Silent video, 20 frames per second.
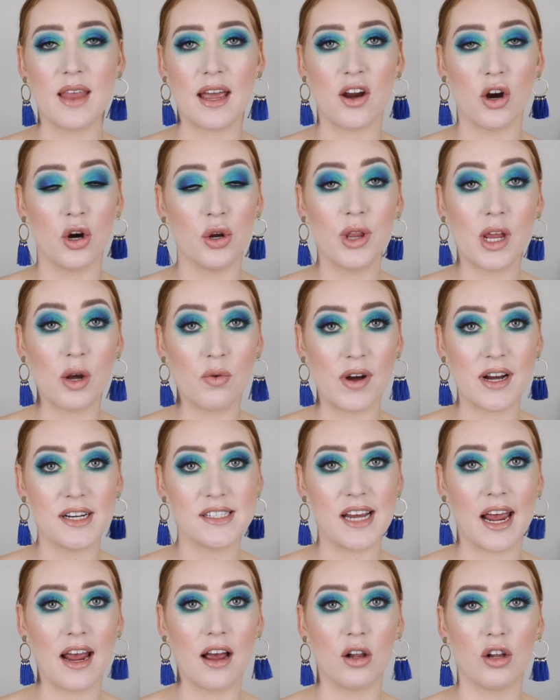they only
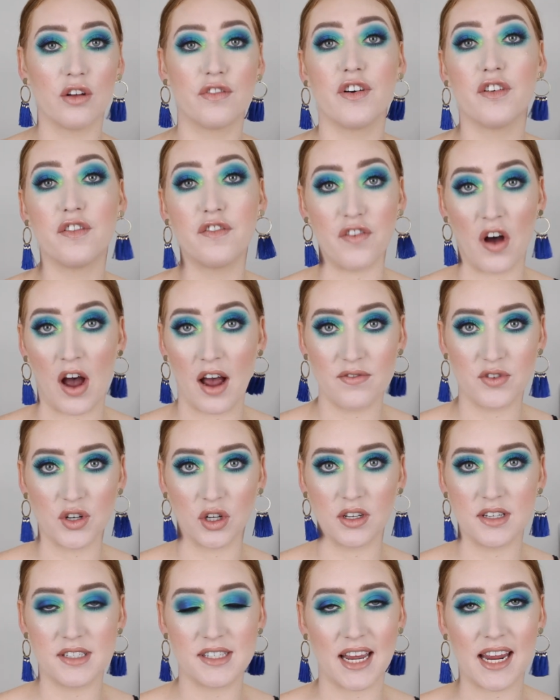retail for
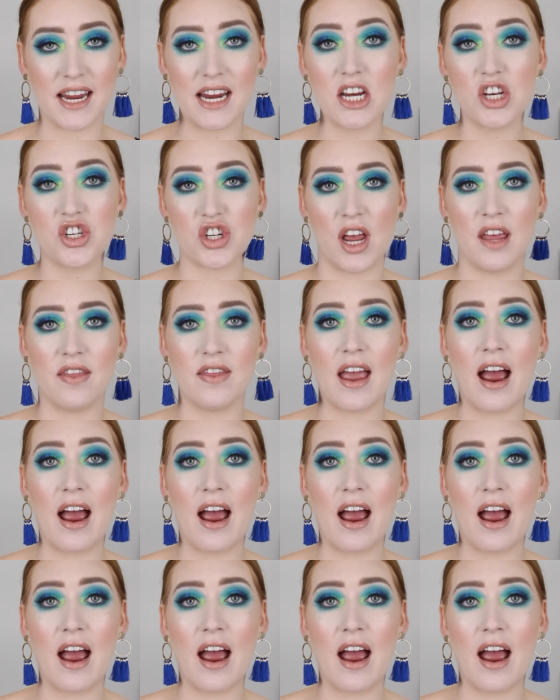$5 each and